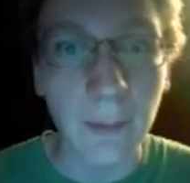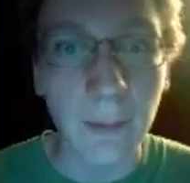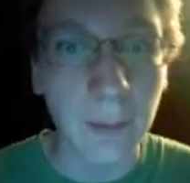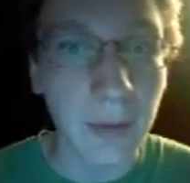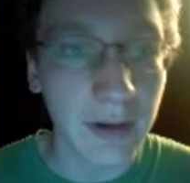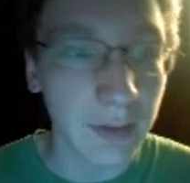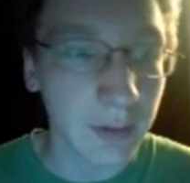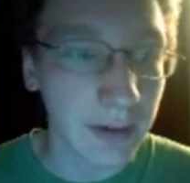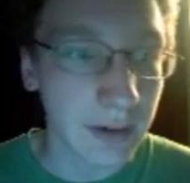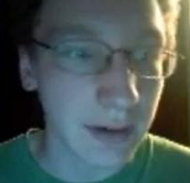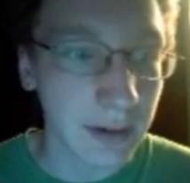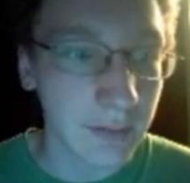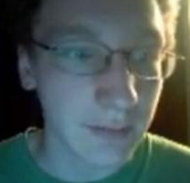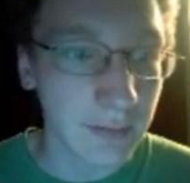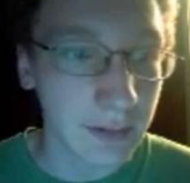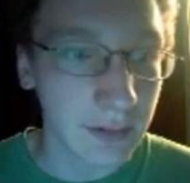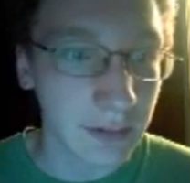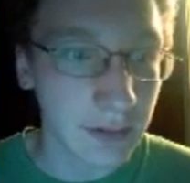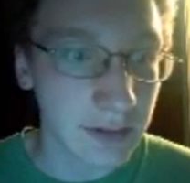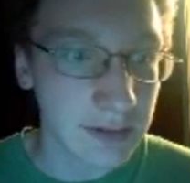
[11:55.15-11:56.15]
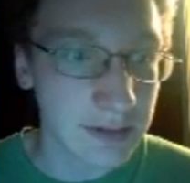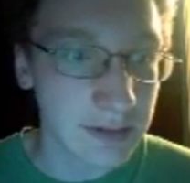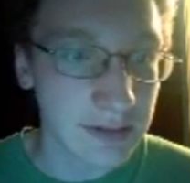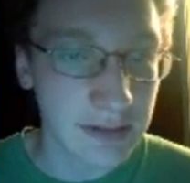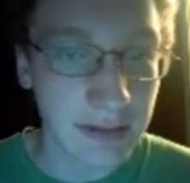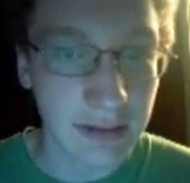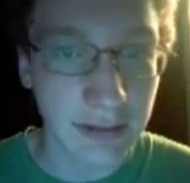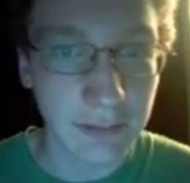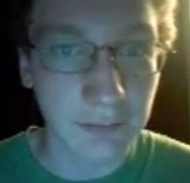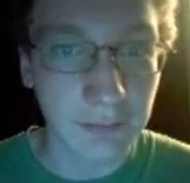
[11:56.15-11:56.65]
But anyway, and then you can
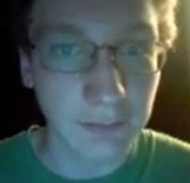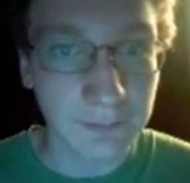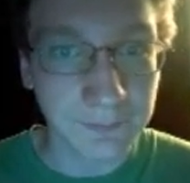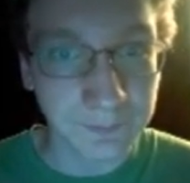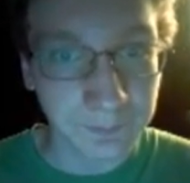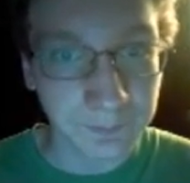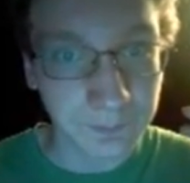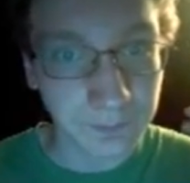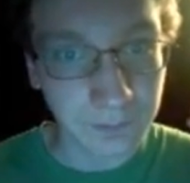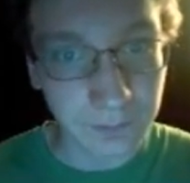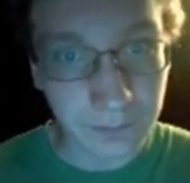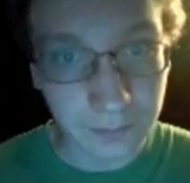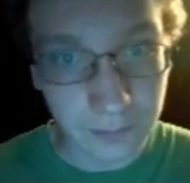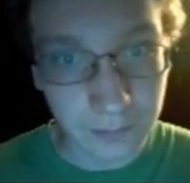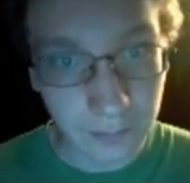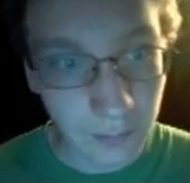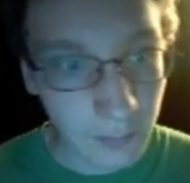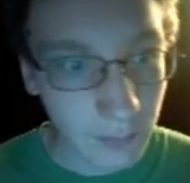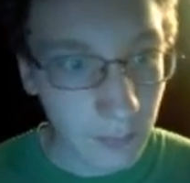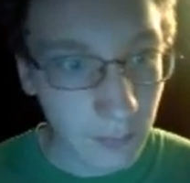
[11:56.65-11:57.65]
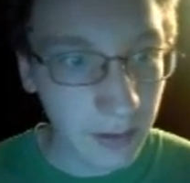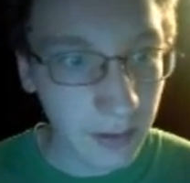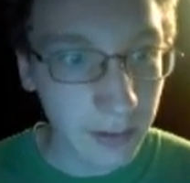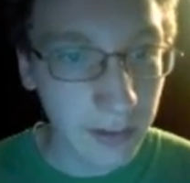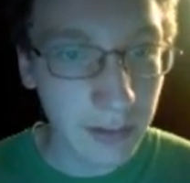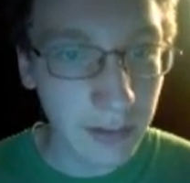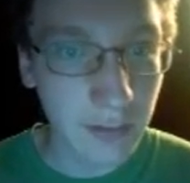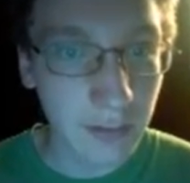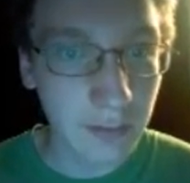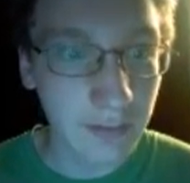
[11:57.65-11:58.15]
see
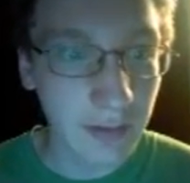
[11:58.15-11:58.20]
here